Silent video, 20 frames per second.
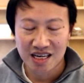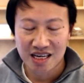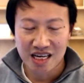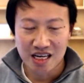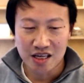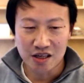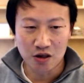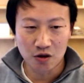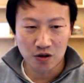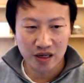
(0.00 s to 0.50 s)

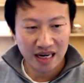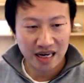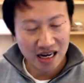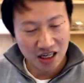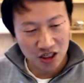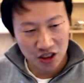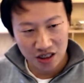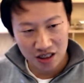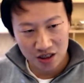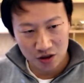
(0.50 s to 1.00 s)
You can
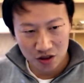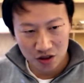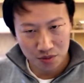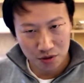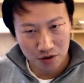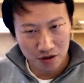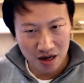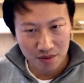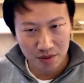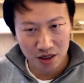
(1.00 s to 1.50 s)
actually use a
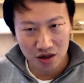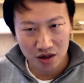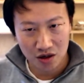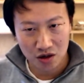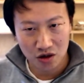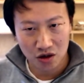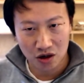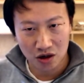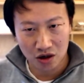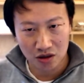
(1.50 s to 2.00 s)
parameter
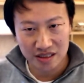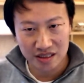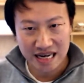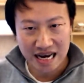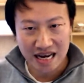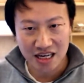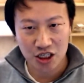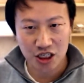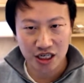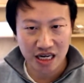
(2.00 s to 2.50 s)
called
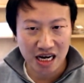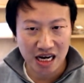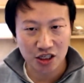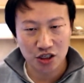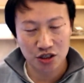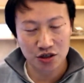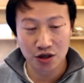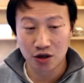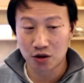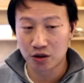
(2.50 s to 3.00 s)

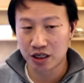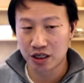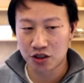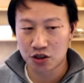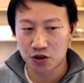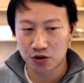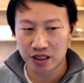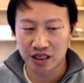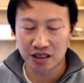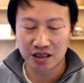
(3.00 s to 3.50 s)
no
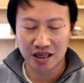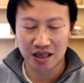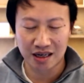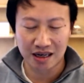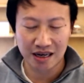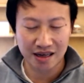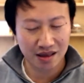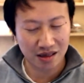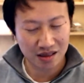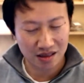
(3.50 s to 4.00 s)
history. I
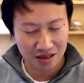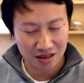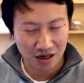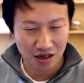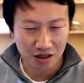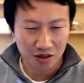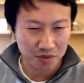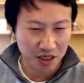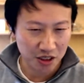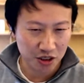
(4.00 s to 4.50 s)
think the
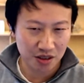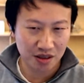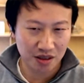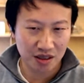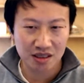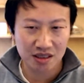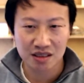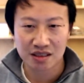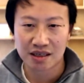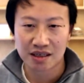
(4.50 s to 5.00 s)
docs mentioned
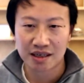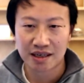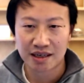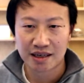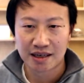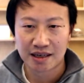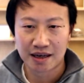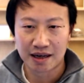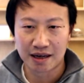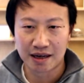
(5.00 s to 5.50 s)
this.
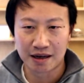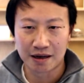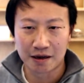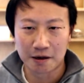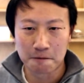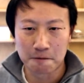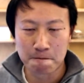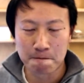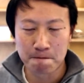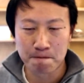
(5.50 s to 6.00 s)

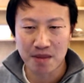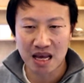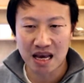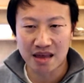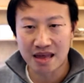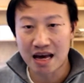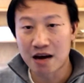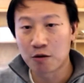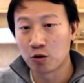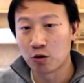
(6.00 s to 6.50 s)
And
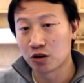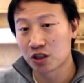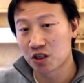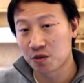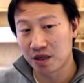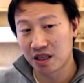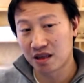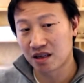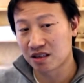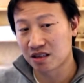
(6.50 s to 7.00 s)
that will
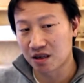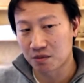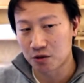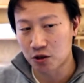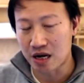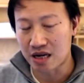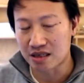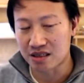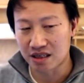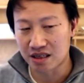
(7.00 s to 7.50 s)
speed things up
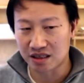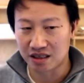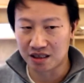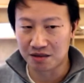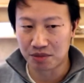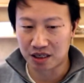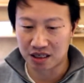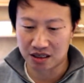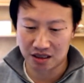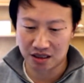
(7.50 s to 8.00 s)
drastically
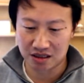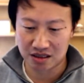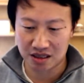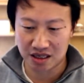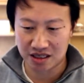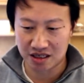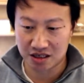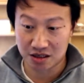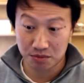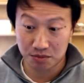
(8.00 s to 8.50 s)
because it
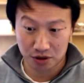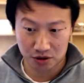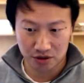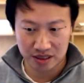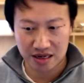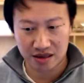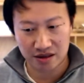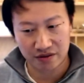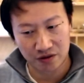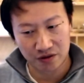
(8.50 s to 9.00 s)
doesn't pull
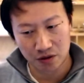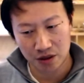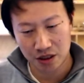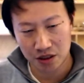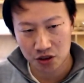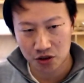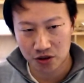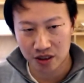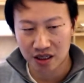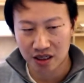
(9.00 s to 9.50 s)
down the full
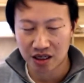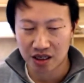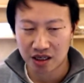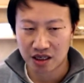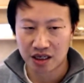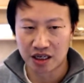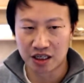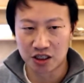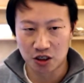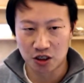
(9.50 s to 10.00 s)
history.
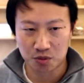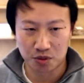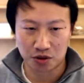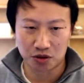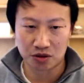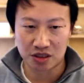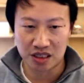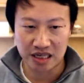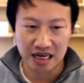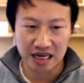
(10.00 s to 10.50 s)
It just
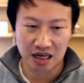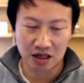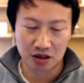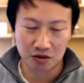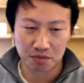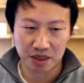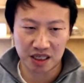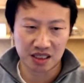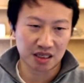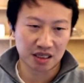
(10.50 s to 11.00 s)
pulls down
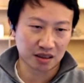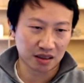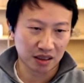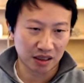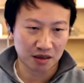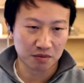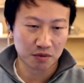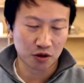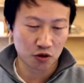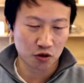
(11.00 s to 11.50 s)
basically
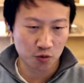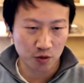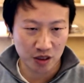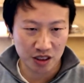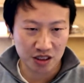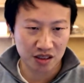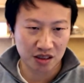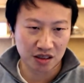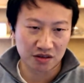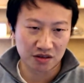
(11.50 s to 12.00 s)
the most
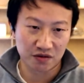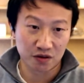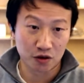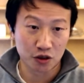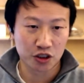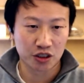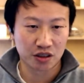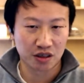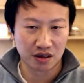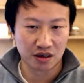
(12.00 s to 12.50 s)
recent
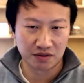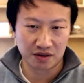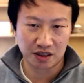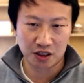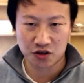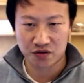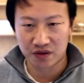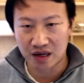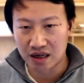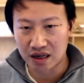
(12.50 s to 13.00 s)
version of each
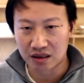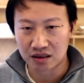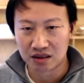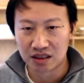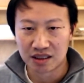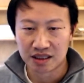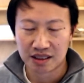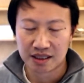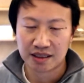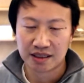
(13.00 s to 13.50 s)
file.
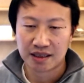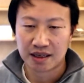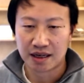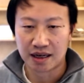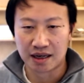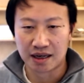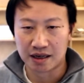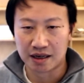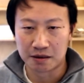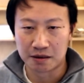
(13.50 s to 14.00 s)

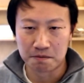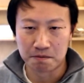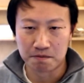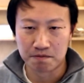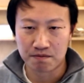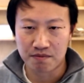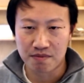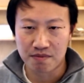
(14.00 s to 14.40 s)
I